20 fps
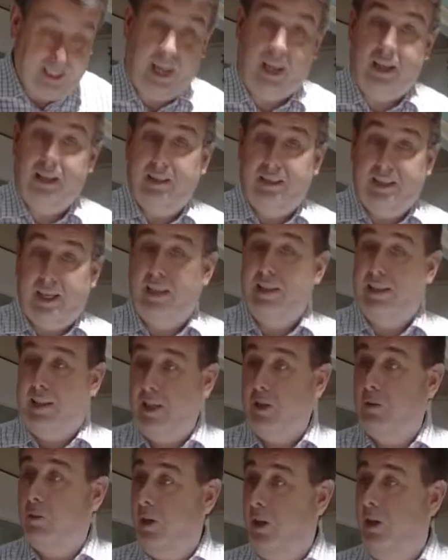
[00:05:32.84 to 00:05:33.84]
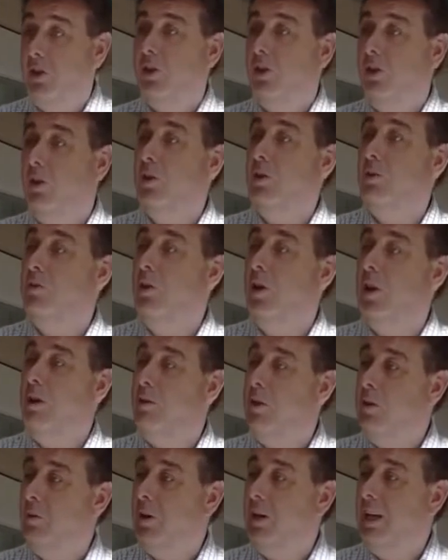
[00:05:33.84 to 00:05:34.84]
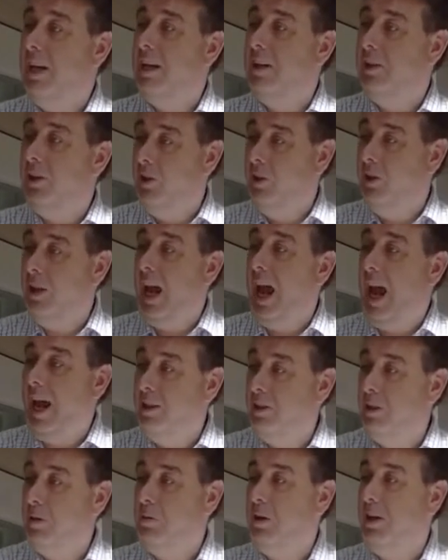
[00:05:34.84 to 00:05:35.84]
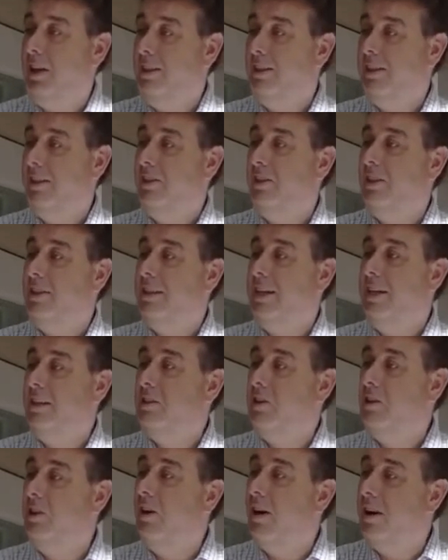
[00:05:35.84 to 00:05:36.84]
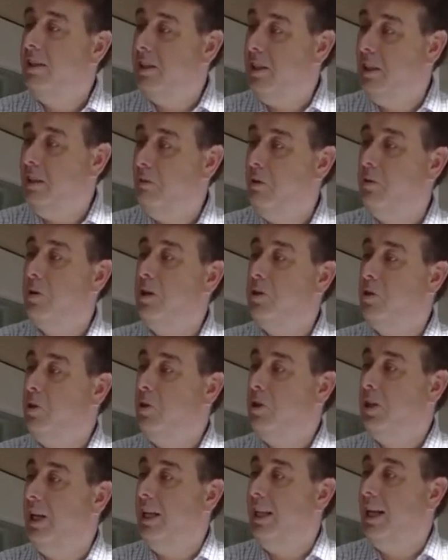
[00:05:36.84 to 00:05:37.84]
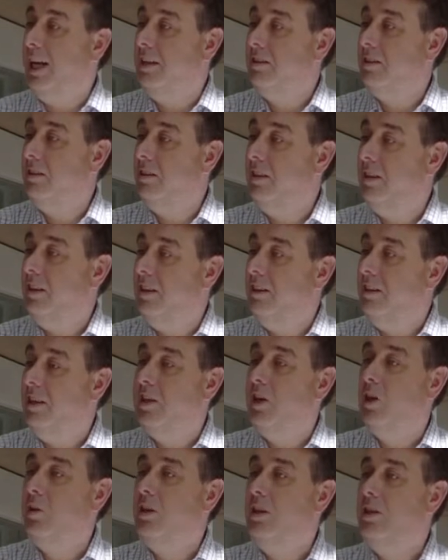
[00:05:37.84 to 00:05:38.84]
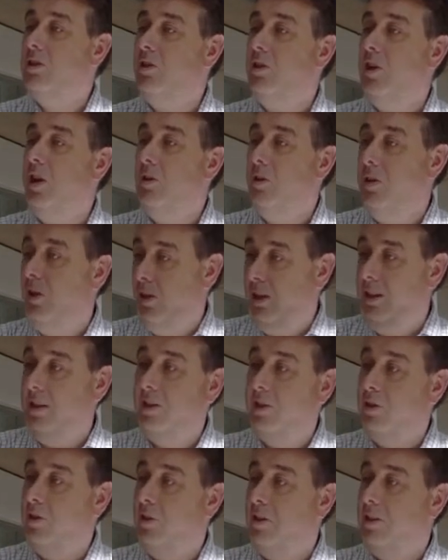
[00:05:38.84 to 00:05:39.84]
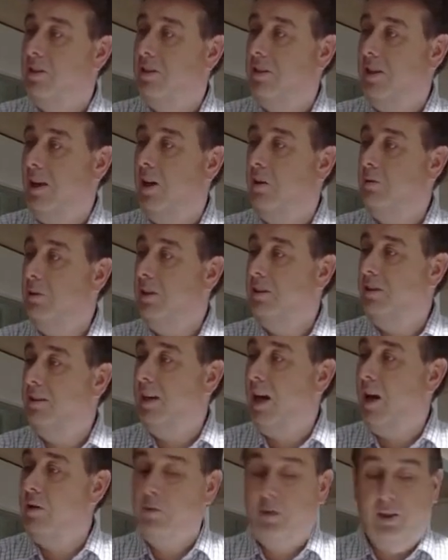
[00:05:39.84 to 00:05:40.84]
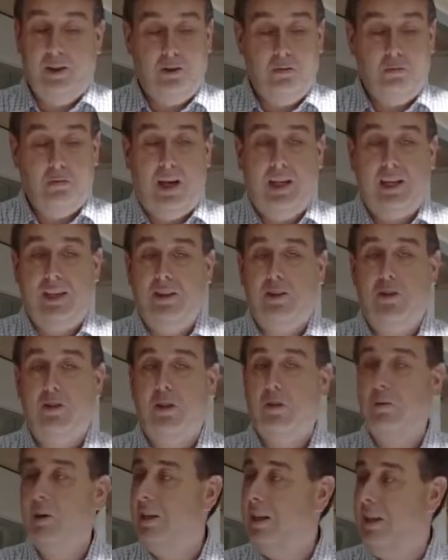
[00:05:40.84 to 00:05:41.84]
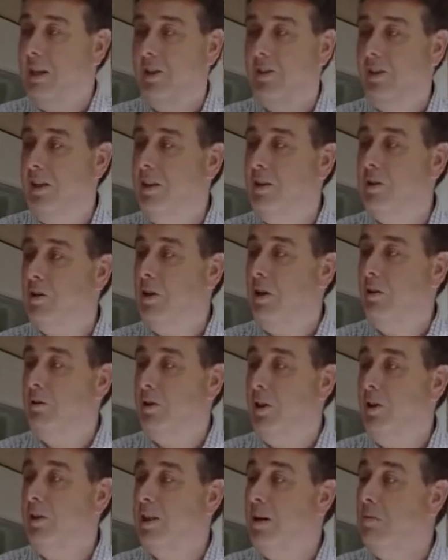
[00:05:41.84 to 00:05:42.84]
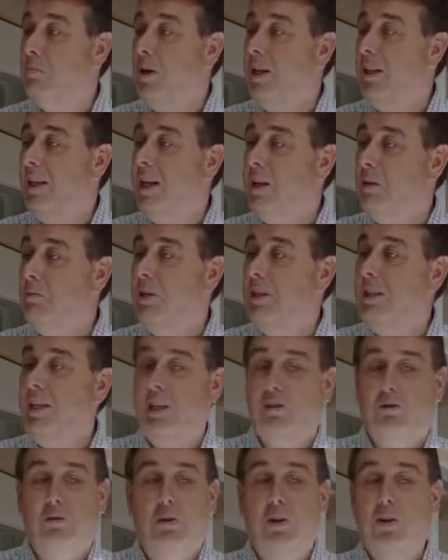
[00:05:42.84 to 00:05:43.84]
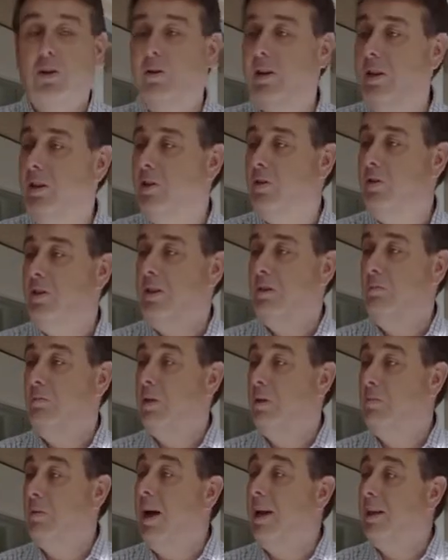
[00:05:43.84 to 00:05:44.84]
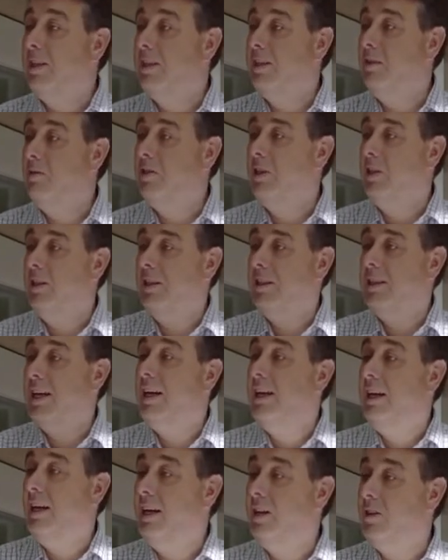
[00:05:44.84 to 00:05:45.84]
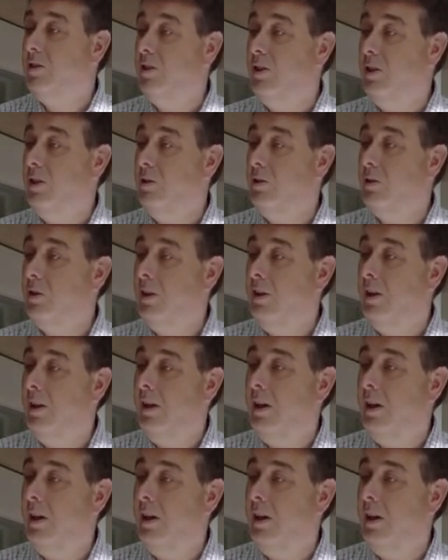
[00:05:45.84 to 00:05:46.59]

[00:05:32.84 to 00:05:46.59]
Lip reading: Yeah, that's what you should look for. If you want to get a good enterprise architect, you're asking them questions like that. They don't need to know your industry to start with. I've worked in many industries where I didn't know the industry up front. I bring the expertise from other industries and perspectives and the techniques to use.